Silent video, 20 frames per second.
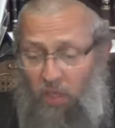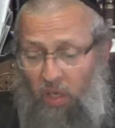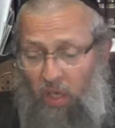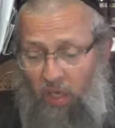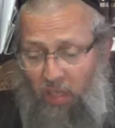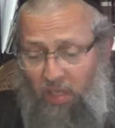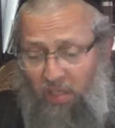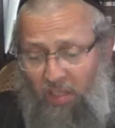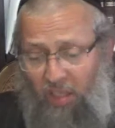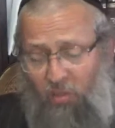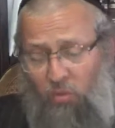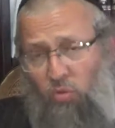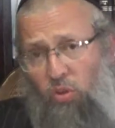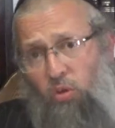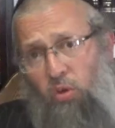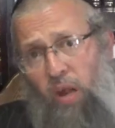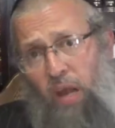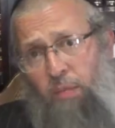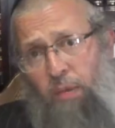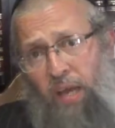And he said to
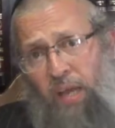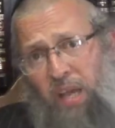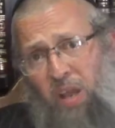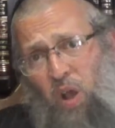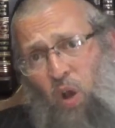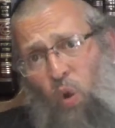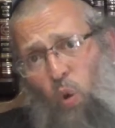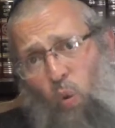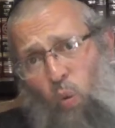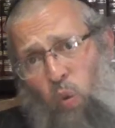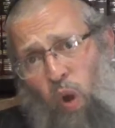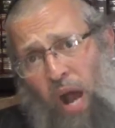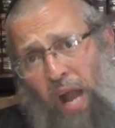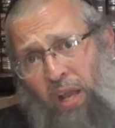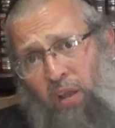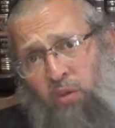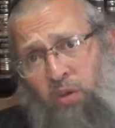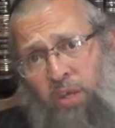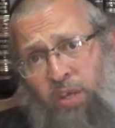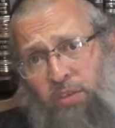the rabbi, why
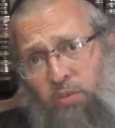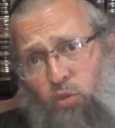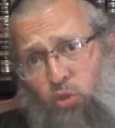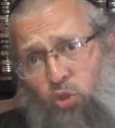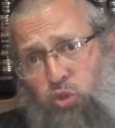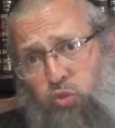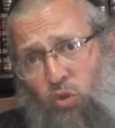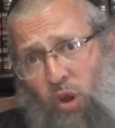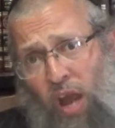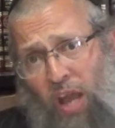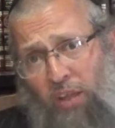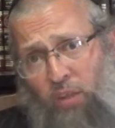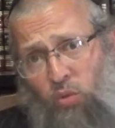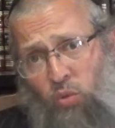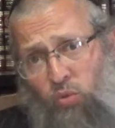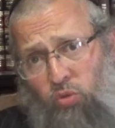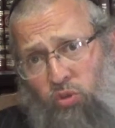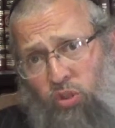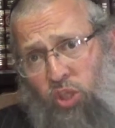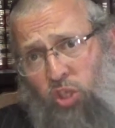you need to try
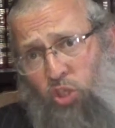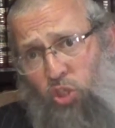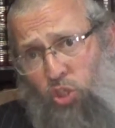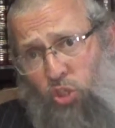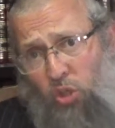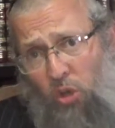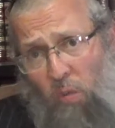to teach